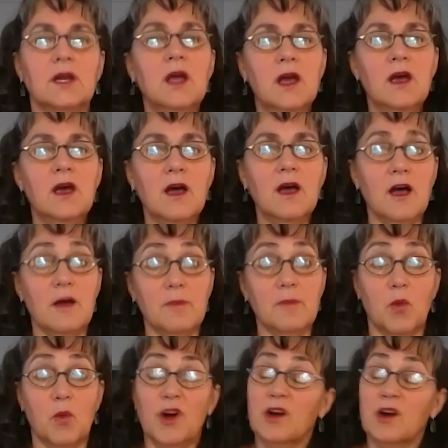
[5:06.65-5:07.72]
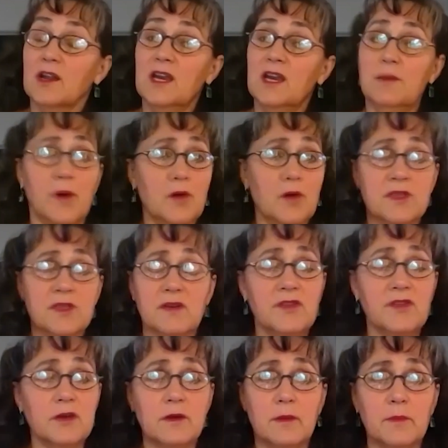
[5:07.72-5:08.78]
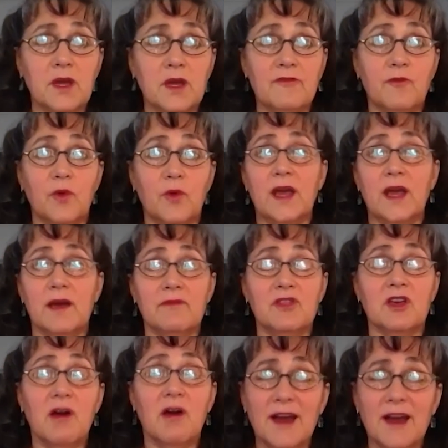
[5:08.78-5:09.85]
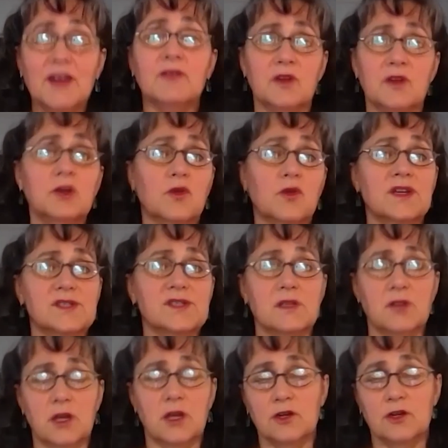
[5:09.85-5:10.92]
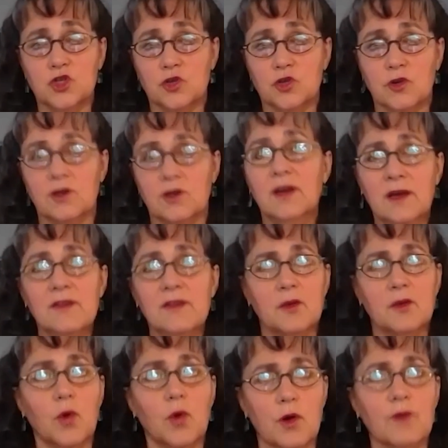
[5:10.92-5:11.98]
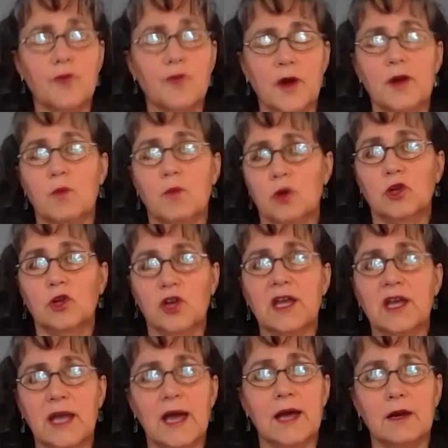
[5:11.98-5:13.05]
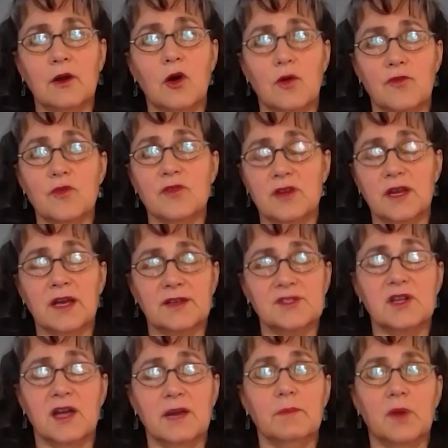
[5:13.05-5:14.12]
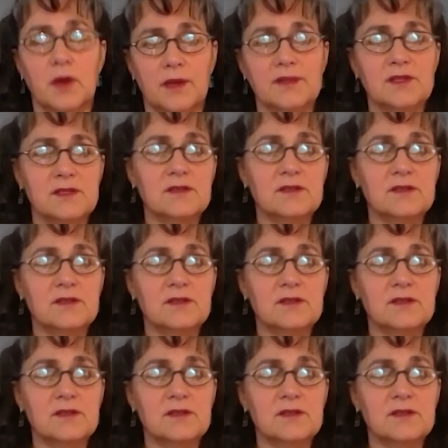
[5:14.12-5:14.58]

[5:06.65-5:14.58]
But we're going to need both of them if we have the kind of increase in the uninsured that we're afraid we're looking at over the next 9 months.